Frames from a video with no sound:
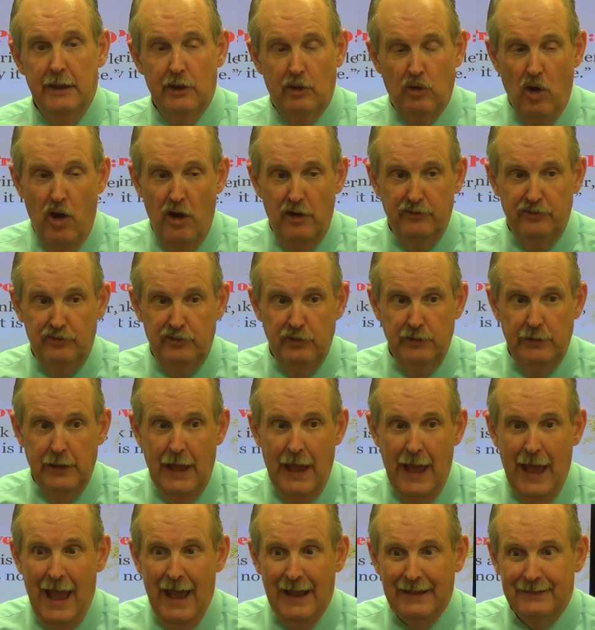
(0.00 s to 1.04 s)
It causes you to
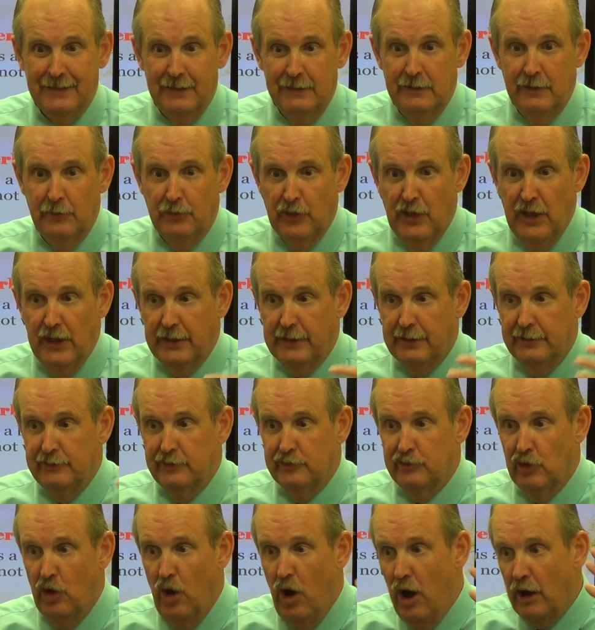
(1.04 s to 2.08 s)
act and to think and
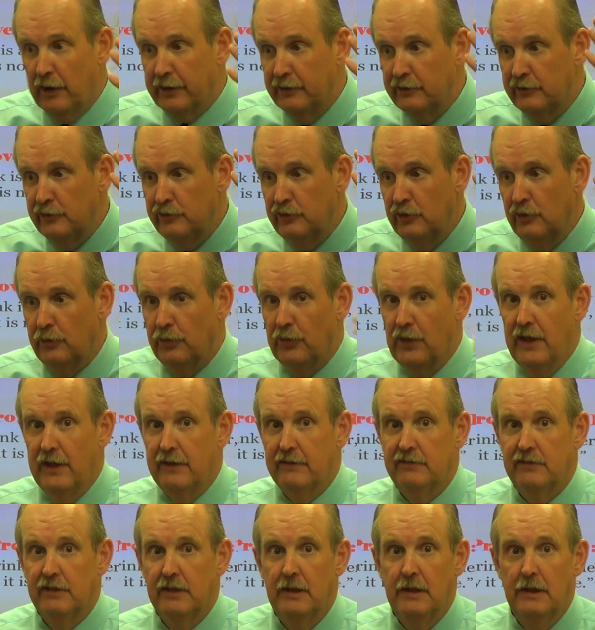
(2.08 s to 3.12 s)
to talk and to do
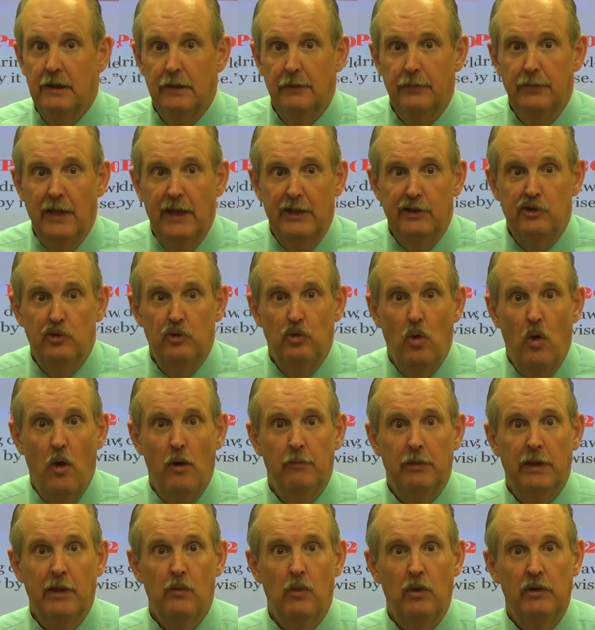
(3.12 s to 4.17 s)
things that you
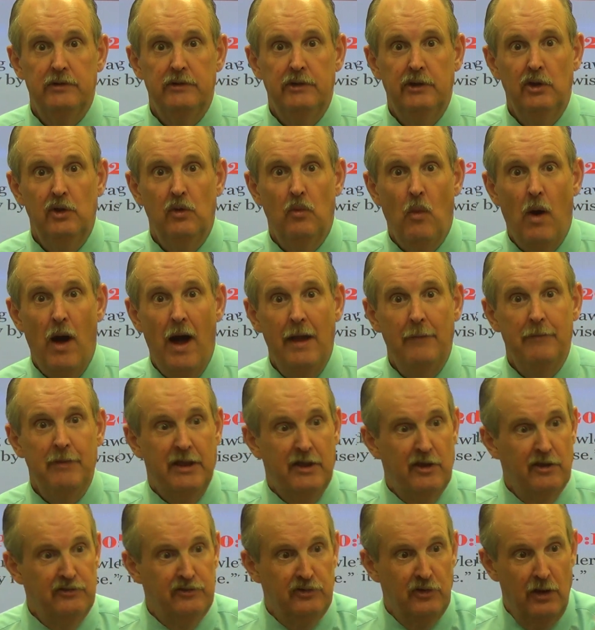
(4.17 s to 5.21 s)
normally wouldn't do. Why?
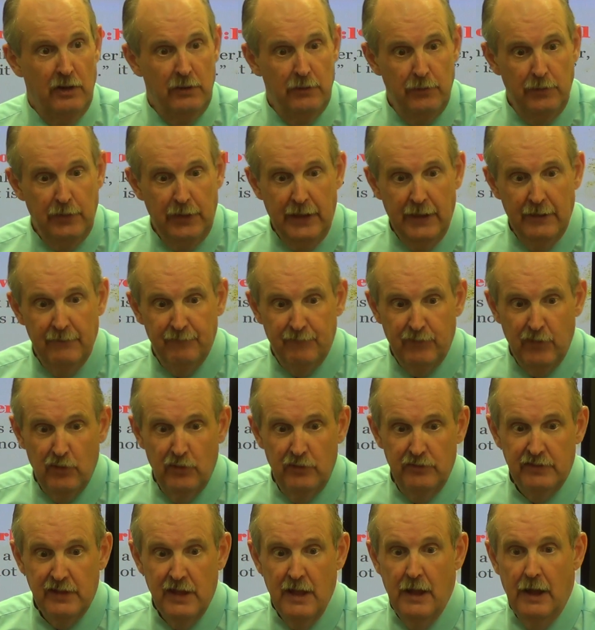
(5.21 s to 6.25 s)
Because you're under the
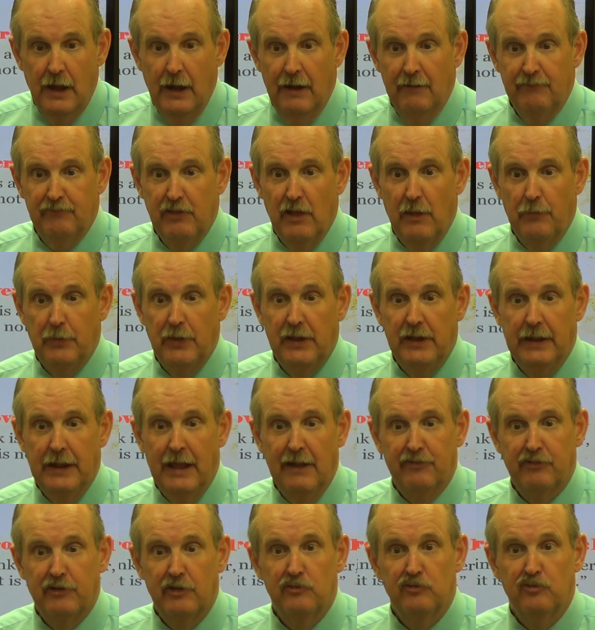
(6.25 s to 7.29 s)
influence of something
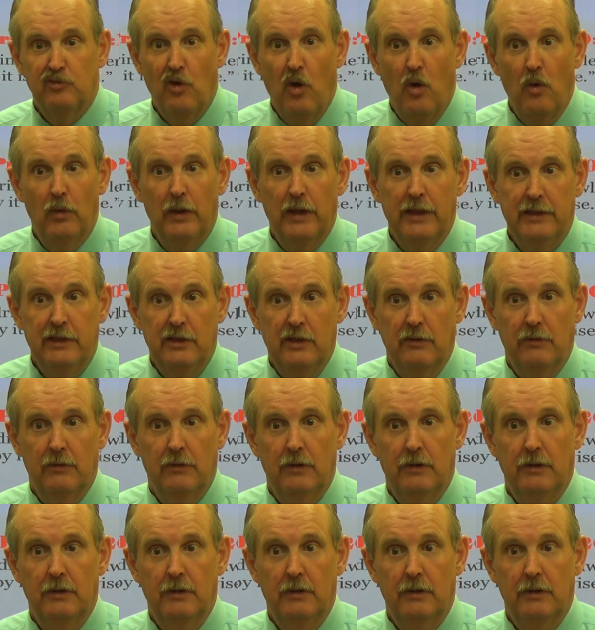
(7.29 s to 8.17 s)
that's controlling you.